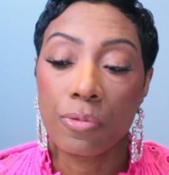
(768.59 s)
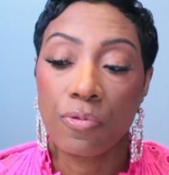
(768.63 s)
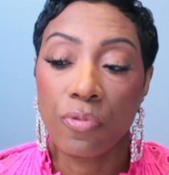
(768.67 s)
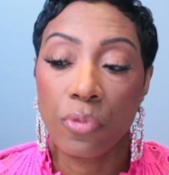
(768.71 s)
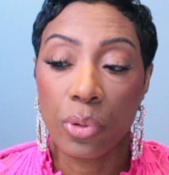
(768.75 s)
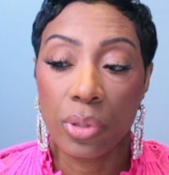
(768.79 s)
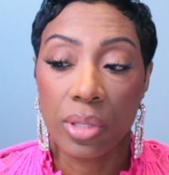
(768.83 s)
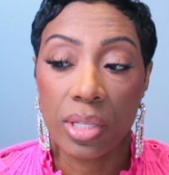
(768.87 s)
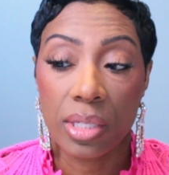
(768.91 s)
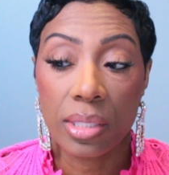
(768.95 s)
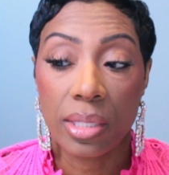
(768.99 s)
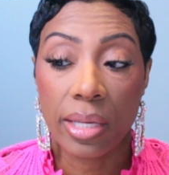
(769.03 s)

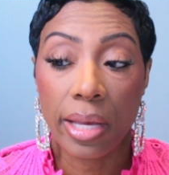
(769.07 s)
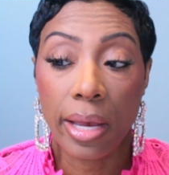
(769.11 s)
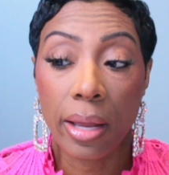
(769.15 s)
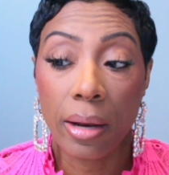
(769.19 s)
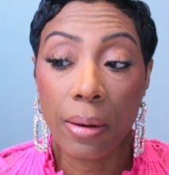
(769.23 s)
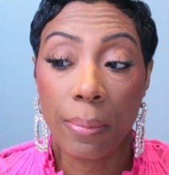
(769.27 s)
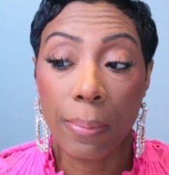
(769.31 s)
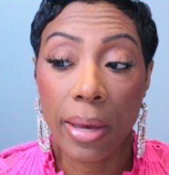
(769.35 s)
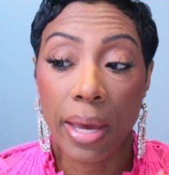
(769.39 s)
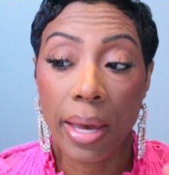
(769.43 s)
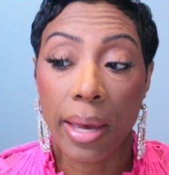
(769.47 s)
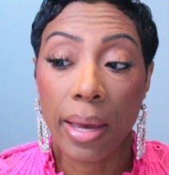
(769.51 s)
for this
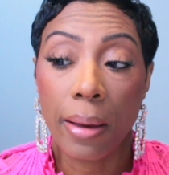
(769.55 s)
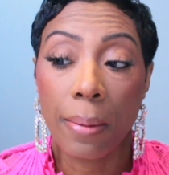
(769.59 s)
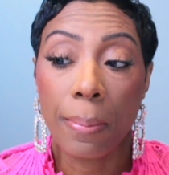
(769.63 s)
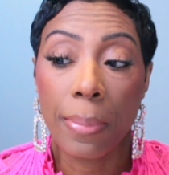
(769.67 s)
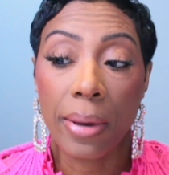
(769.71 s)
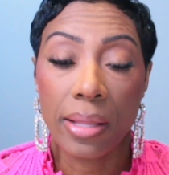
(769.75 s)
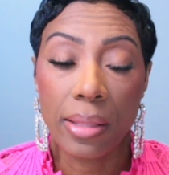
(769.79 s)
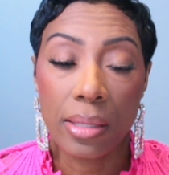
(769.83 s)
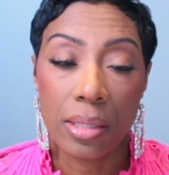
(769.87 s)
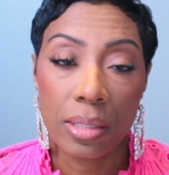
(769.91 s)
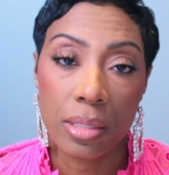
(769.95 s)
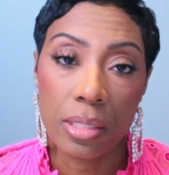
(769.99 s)
kind of bag
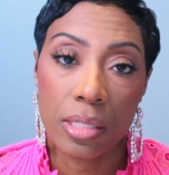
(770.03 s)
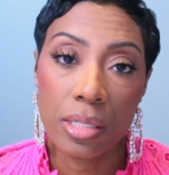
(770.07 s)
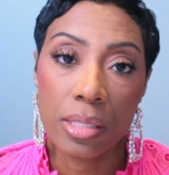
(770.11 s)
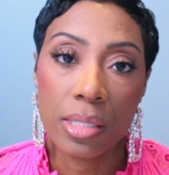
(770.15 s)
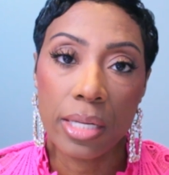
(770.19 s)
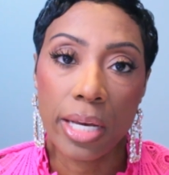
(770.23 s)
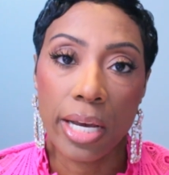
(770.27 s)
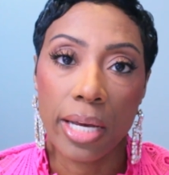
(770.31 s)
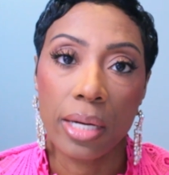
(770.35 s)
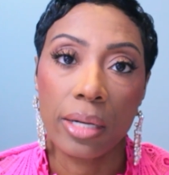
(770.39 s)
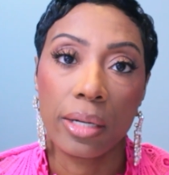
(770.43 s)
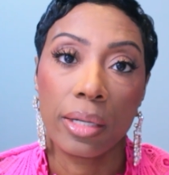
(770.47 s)
by this
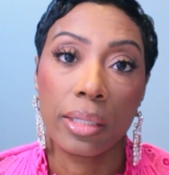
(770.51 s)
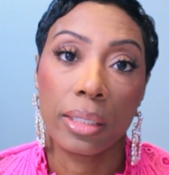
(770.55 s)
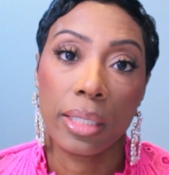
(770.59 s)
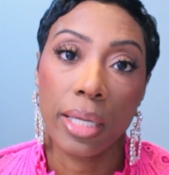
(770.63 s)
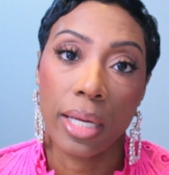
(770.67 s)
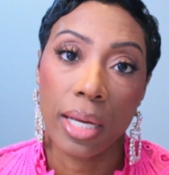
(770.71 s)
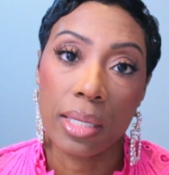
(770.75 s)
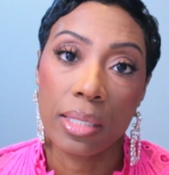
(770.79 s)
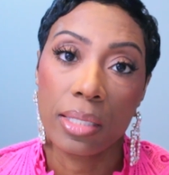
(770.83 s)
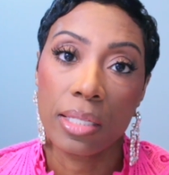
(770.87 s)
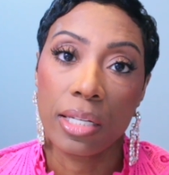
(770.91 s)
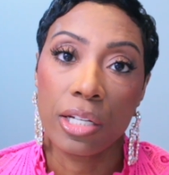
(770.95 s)
designer and
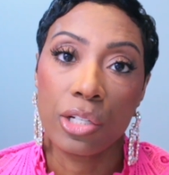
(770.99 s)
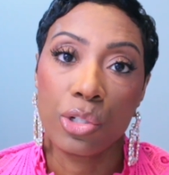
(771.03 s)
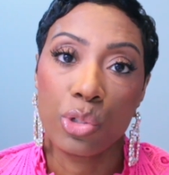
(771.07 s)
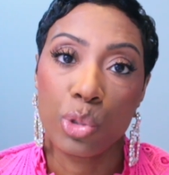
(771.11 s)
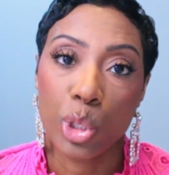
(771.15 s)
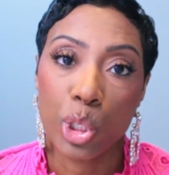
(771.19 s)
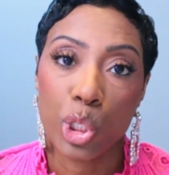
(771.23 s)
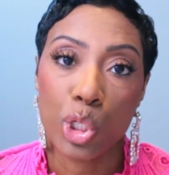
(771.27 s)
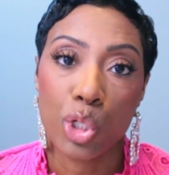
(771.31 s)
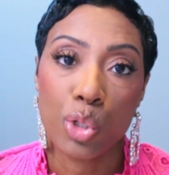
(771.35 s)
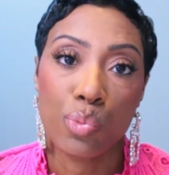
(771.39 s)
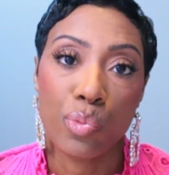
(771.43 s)
like i said
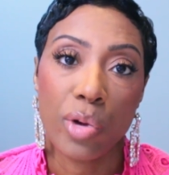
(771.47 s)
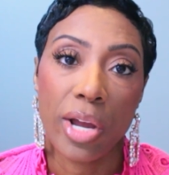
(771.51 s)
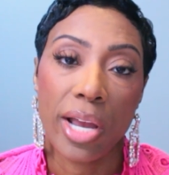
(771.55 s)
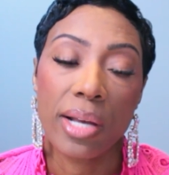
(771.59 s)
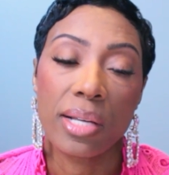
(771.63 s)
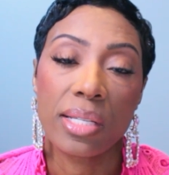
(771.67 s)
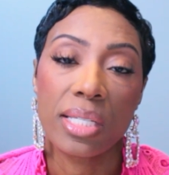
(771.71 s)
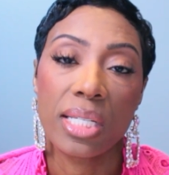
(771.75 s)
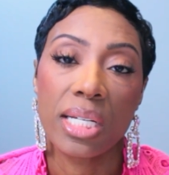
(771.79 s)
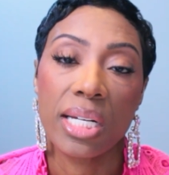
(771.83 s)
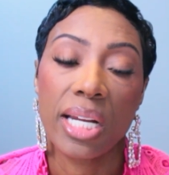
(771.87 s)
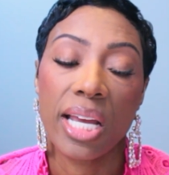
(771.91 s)
nordstrom
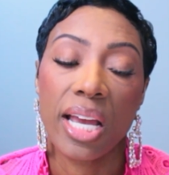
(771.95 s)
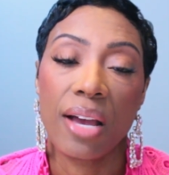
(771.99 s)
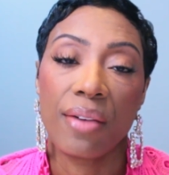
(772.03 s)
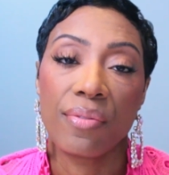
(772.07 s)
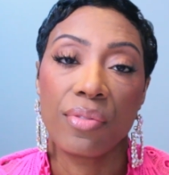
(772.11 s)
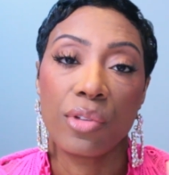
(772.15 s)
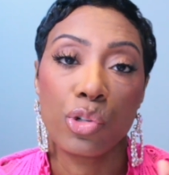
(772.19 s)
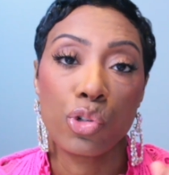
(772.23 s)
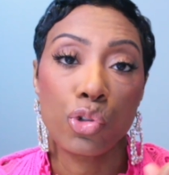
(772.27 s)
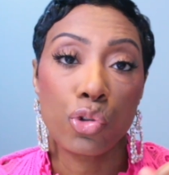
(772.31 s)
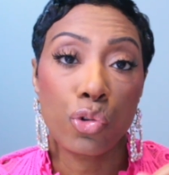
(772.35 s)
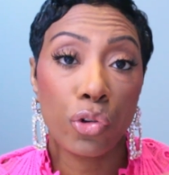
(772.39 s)
rack is going to
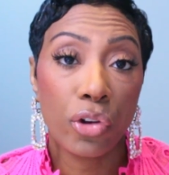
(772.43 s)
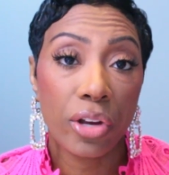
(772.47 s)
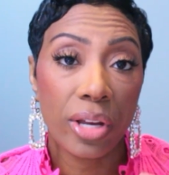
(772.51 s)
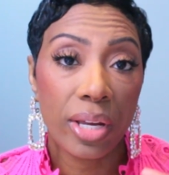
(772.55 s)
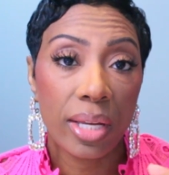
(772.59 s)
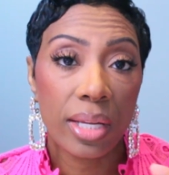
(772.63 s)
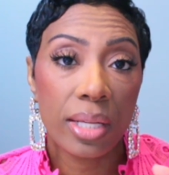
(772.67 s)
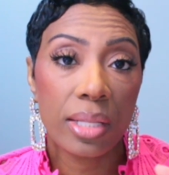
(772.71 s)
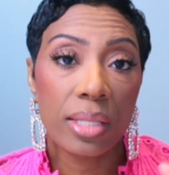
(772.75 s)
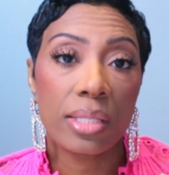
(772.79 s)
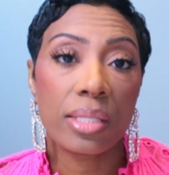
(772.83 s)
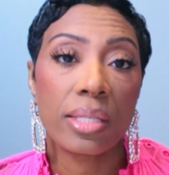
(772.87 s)
have the
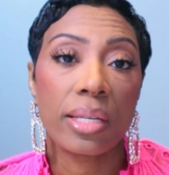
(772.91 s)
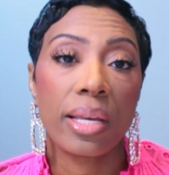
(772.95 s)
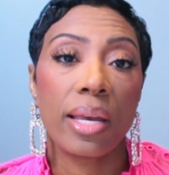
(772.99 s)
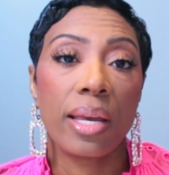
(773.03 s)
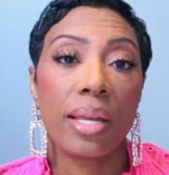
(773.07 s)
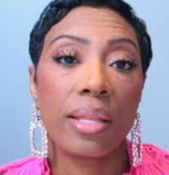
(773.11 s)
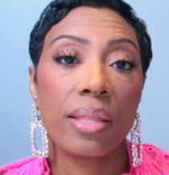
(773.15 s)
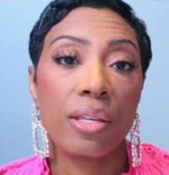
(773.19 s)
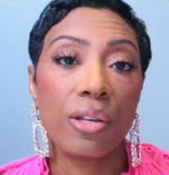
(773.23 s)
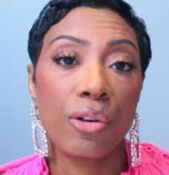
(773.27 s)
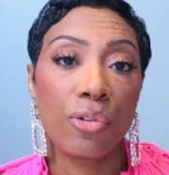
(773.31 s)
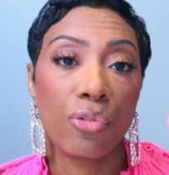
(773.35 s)
trends
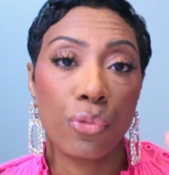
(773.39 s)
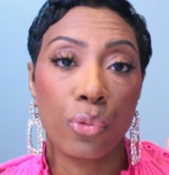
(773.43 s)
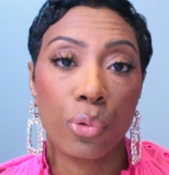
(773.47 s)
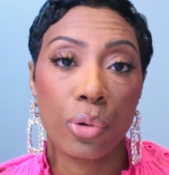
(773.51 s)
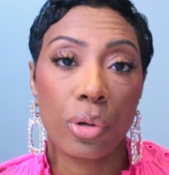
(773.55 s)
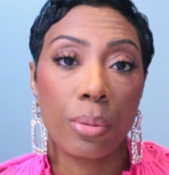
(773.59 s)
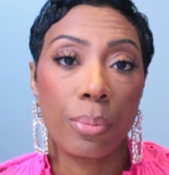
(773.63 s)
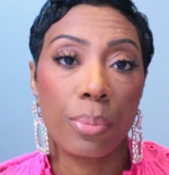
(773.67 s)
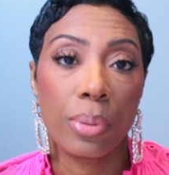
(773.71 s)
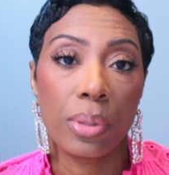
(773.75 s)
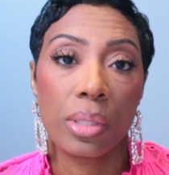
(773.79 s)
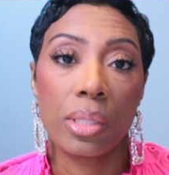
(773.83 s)
and the
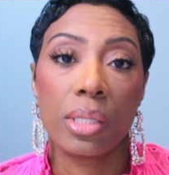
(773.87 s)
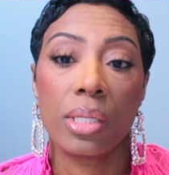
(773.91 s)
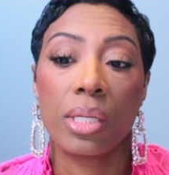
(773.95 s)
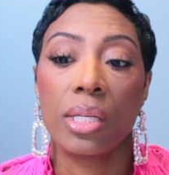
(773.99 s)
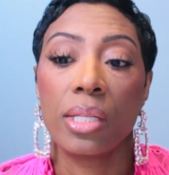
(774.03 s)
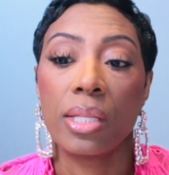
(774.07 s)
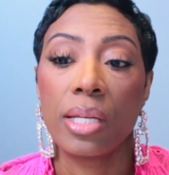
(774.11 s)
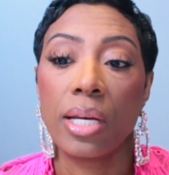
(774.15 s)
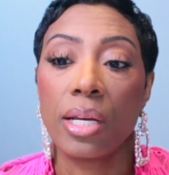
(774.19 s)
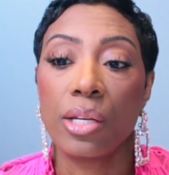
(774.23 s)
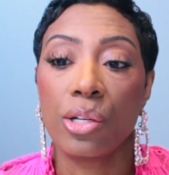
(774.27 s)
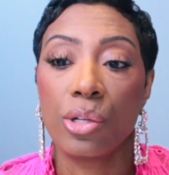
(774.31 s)

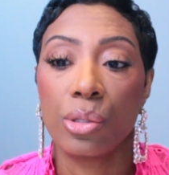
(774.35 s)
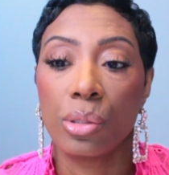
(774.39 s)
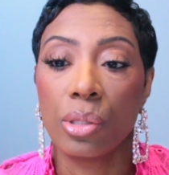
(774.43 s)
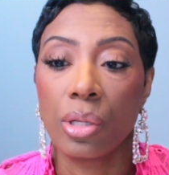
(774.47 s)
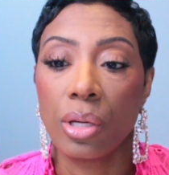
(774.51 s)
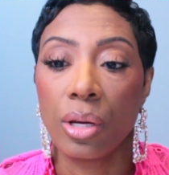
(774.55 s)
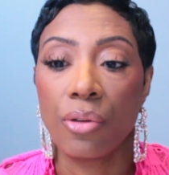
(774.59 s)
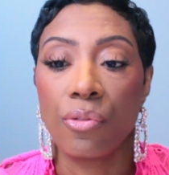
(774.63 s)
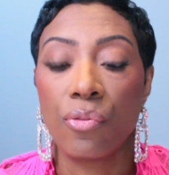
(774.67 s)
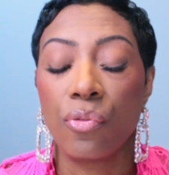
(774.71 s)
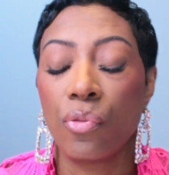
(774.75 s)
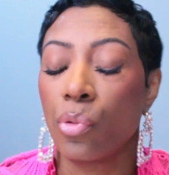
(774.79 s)
affordability that you're
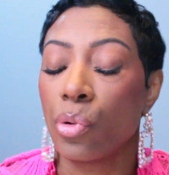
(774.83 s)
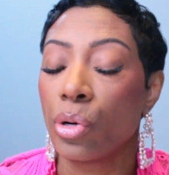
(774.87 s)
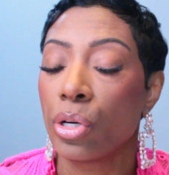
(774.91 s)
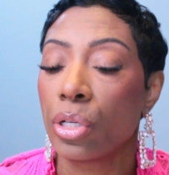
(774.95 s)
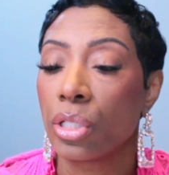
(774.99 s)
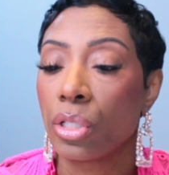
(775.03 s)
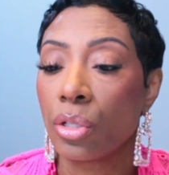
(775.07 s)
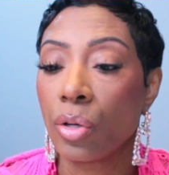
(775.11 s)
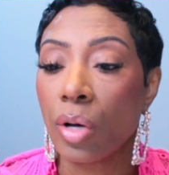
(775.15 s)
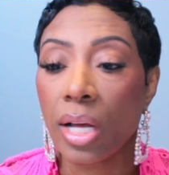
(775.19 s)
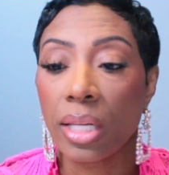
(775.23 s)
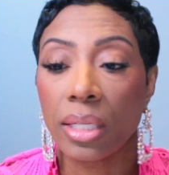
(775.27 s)
looking for
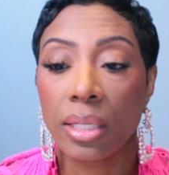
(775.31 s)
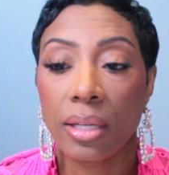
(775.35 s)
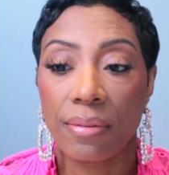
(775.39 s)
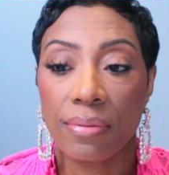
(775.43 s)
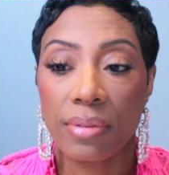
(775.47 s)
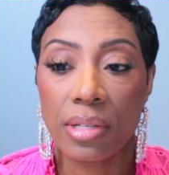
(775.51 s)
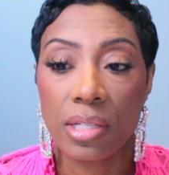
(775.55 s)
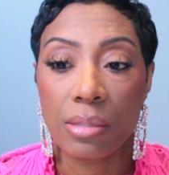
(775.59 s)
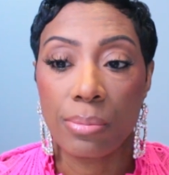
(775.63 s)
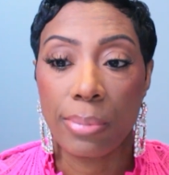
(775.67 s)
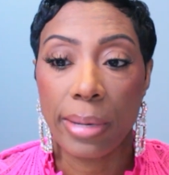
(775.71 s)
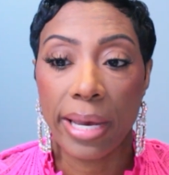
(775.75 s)
so i love
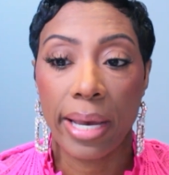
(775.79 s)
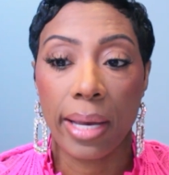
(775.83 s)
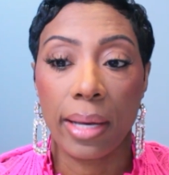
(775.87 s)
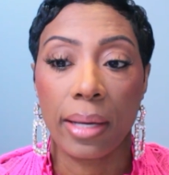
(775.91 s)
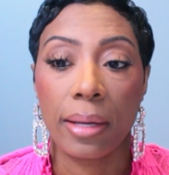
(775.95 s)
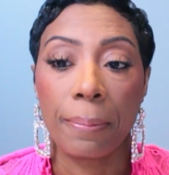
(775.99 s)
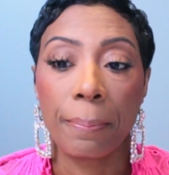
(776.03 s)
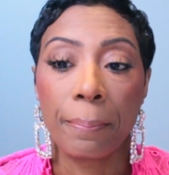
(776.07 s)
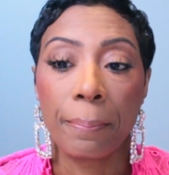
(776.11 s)
this bag